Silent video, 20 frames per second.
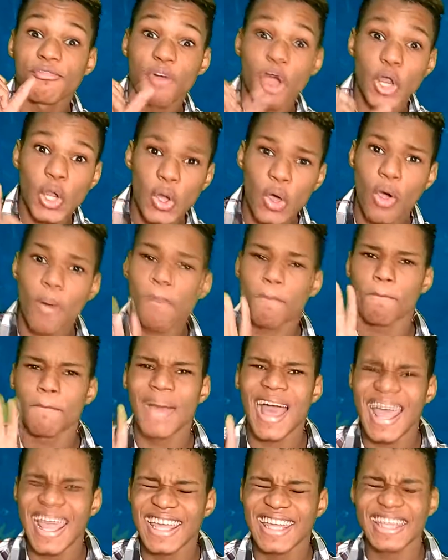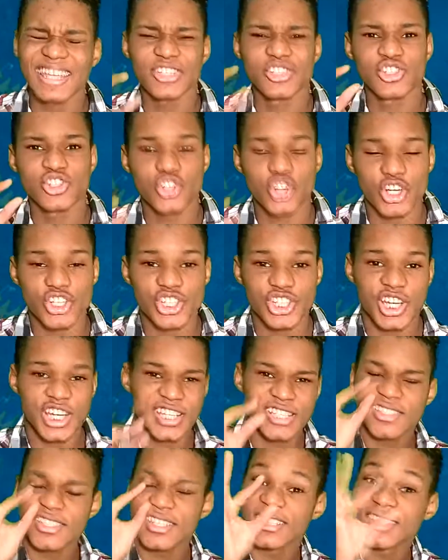follow my
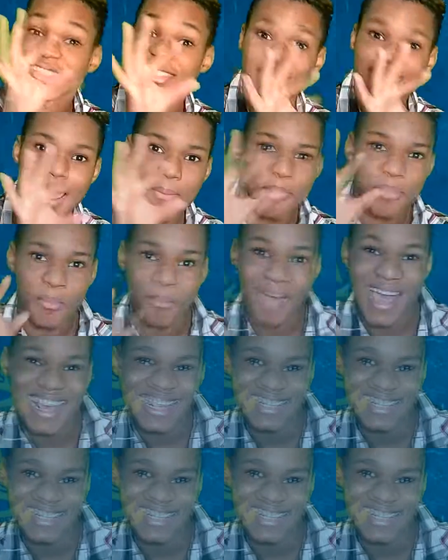instructions step by